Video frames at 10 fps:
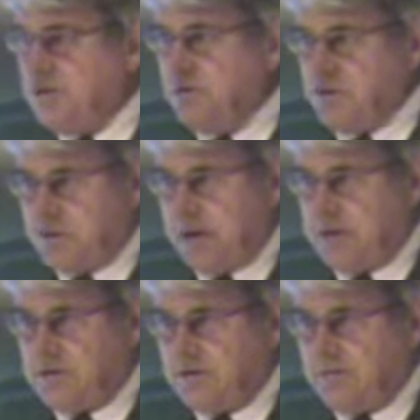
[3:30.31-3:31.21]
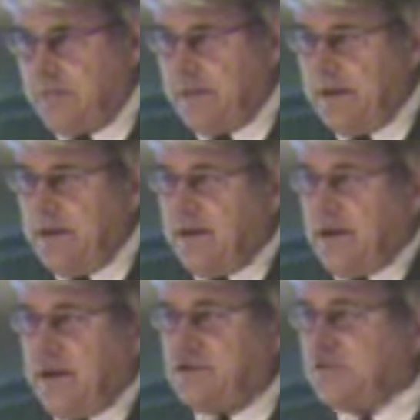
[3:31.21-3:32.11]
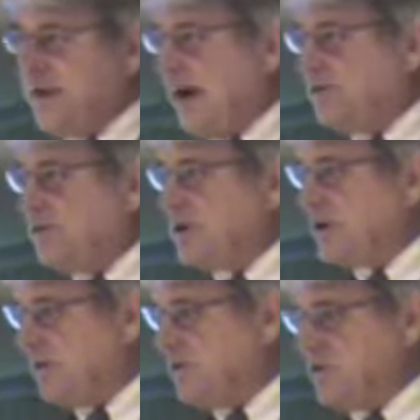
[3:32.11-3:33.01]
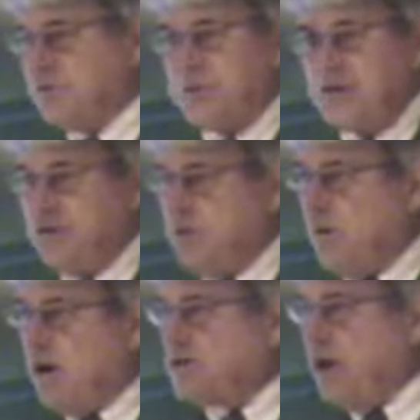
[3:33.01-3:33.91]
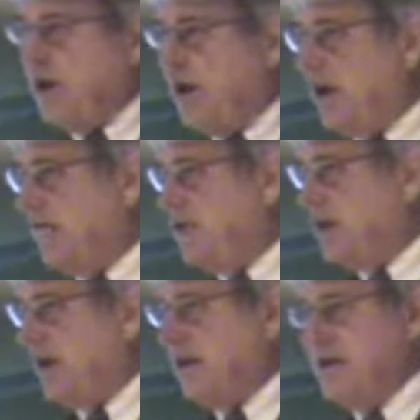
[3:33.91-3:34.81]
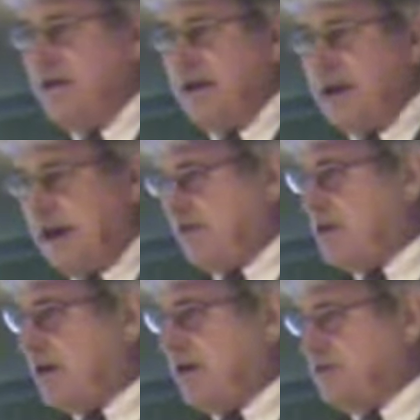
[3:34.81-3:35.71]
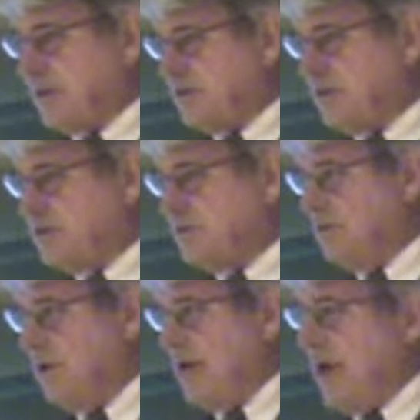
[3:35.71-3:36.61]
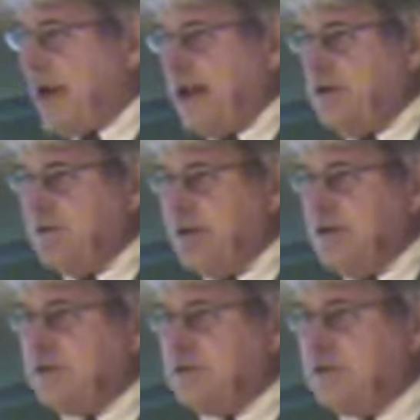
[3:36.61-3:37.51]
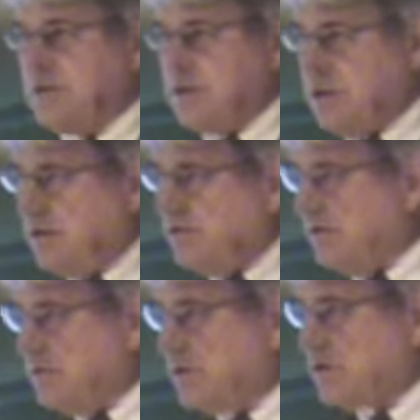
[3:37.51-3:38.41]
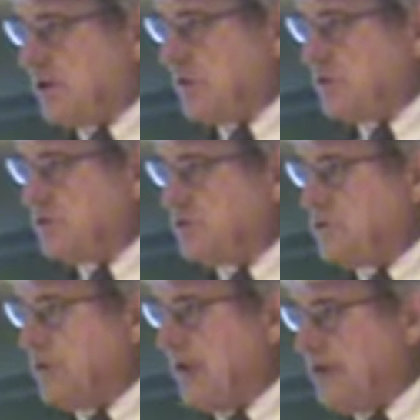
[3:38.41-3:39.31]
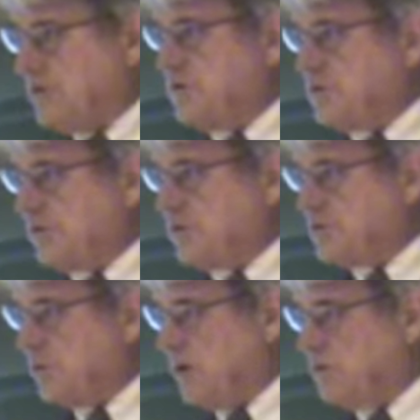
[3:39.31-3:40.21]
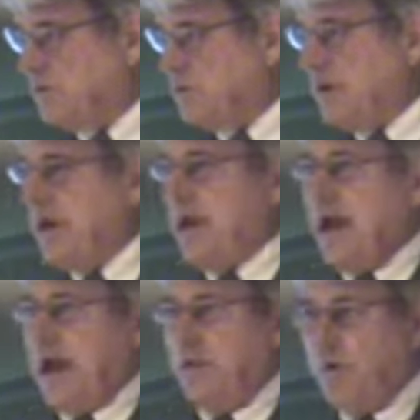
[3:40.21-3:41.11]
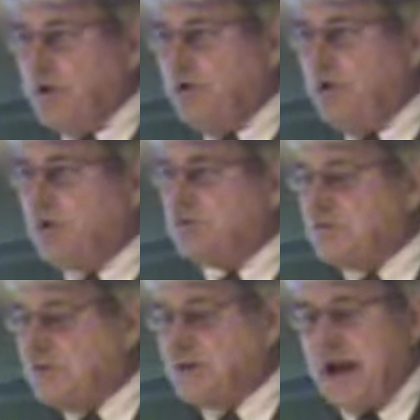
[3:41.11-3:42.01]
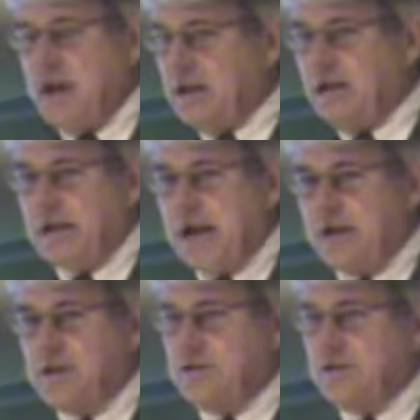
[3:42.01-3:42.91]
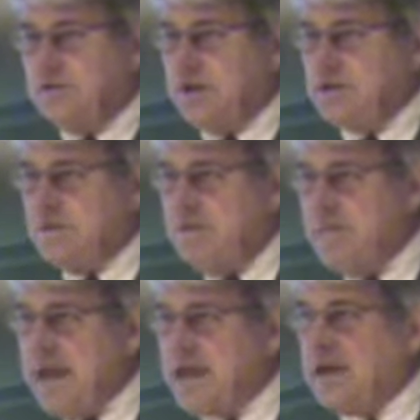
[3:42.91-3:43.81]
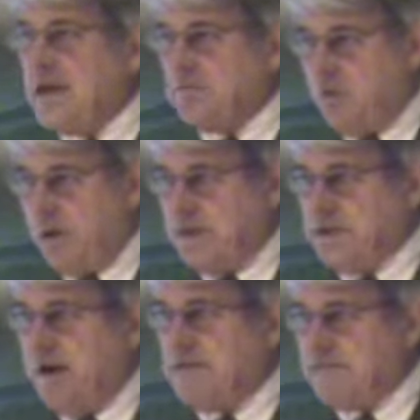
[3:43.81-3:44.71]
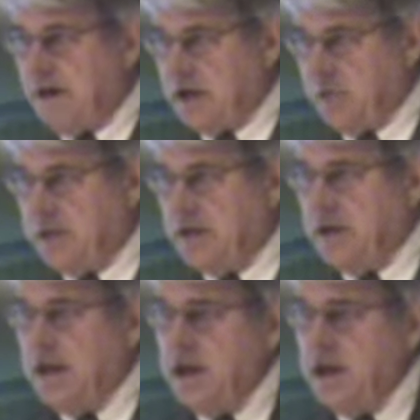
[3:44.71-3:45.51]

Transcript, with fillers: to persuasion is found in the commercials that you watch every day, every night on television. And you need to distill from those commercials the essence of persuasion and when you go to these little counties, you need to make a point of following it.